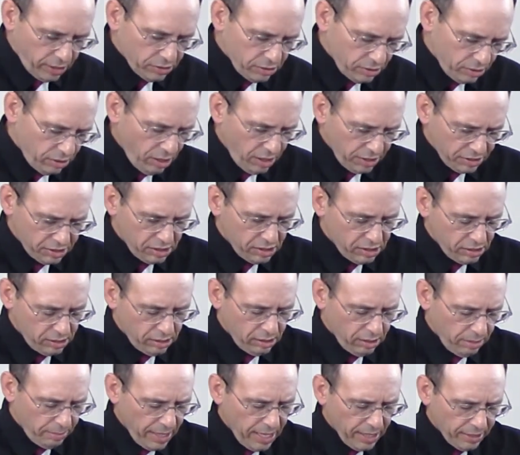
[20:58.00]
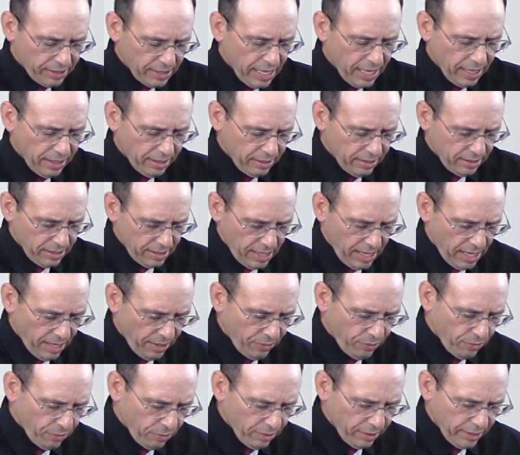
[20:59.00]
talks us about that
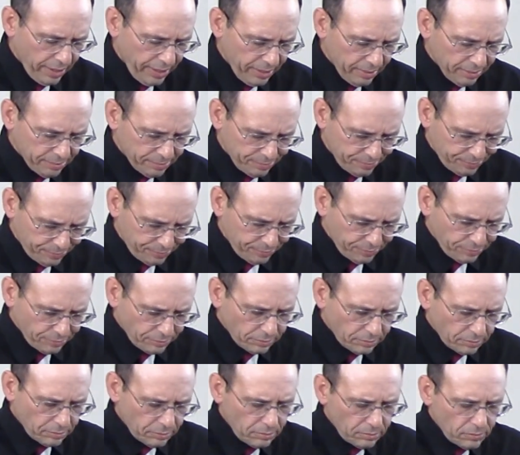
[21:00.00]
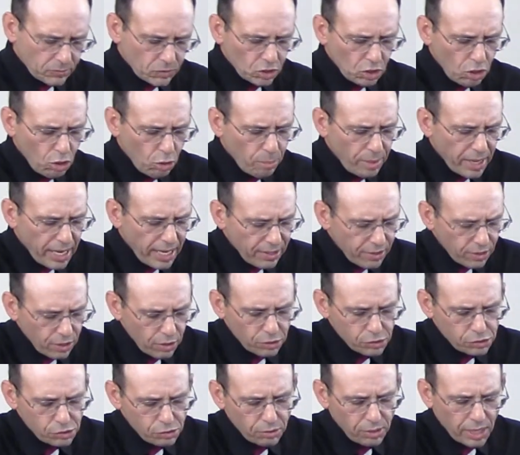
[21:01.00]
authority. Obey
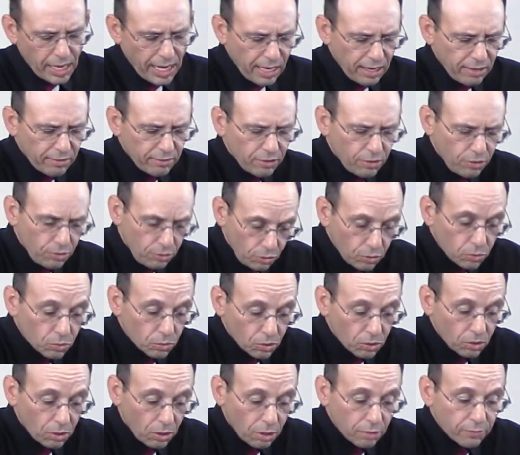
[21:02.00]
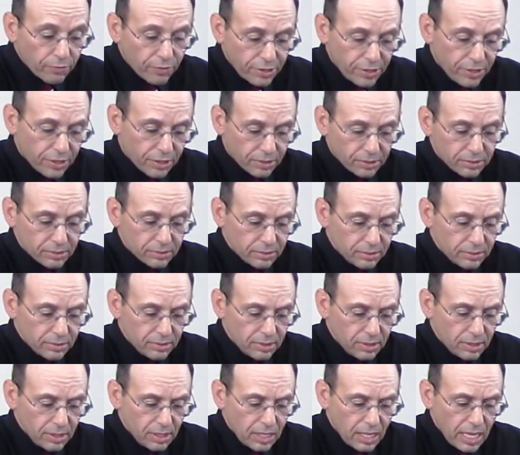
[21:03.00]
those who rule over you,
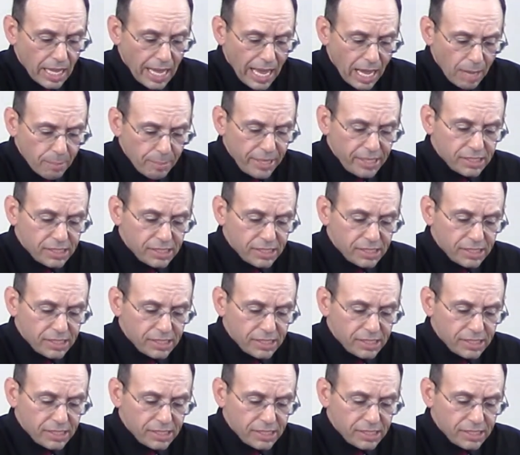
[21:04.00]
and be